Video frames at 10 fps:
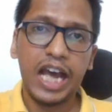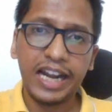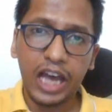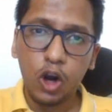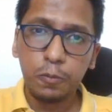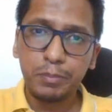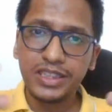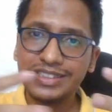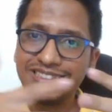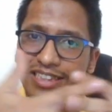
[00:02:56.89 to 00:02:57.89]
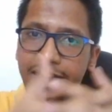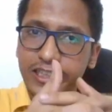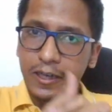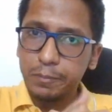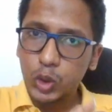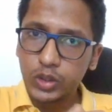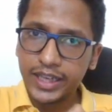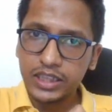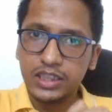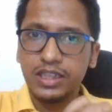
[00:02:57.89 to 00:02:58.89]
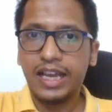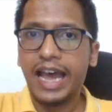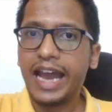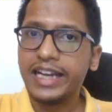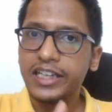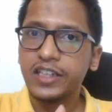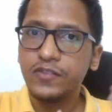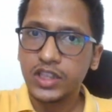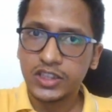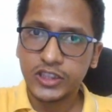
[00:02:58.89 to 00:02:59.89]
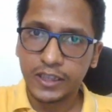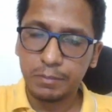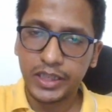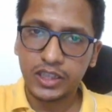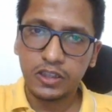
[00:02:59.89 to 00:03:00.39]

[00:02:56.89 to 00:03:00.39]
and how pieces can come together and deliver a checkmate.